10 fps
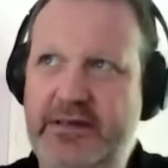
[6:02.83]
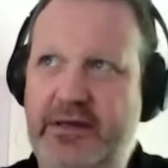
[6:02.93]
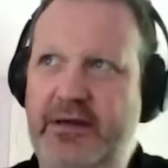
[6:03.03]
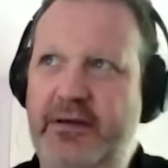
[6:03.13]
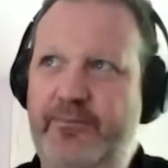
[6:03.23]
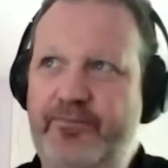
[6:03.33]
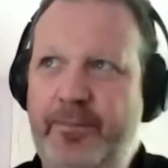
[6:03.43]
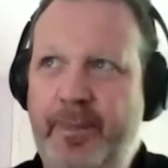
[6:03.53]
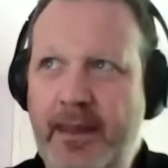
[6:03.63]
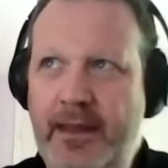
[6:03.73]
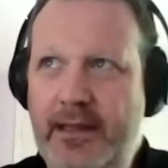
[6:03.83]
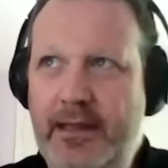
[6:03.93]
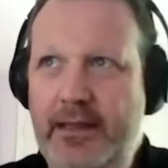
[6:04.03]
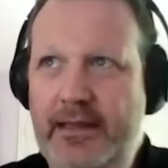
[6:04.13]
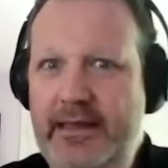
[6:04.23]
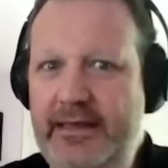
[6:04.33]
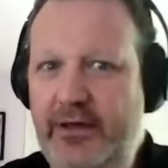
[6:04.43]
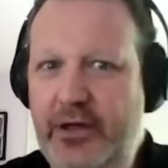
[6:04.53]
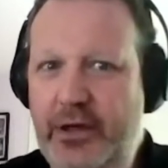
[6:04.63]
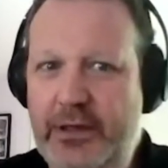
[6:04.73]
it
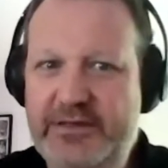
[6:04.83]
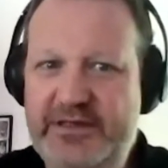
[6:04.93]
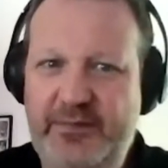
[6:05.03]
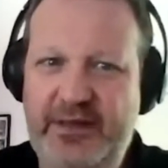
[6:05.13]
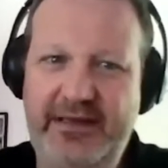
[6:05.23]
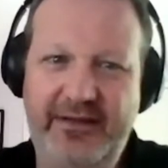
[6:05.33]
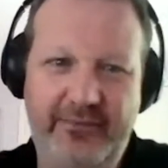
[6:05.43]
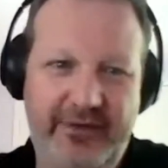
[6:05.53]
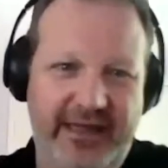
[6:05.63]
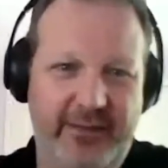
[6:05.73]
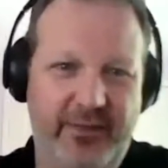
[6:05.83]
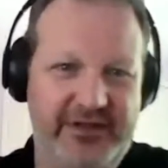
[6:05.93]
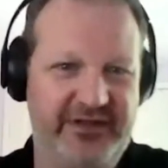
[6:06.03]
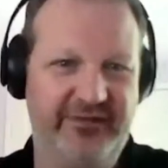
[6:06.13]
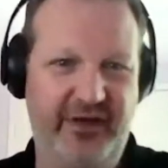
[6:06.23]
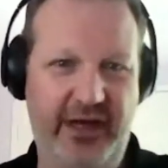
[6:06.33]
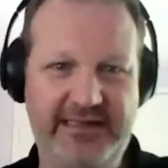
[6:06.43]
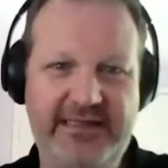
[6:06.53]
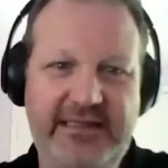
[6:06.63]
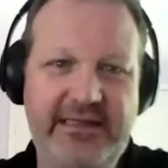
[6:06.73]
occurred to me that we had a bunch of
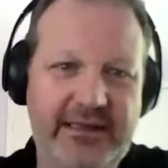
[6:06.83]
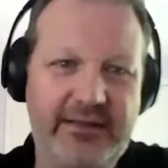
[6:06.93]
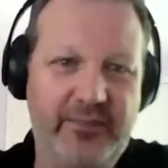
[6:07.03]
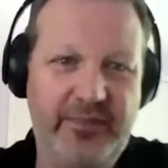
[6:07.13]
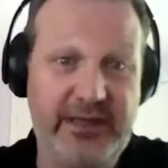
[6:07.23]
IT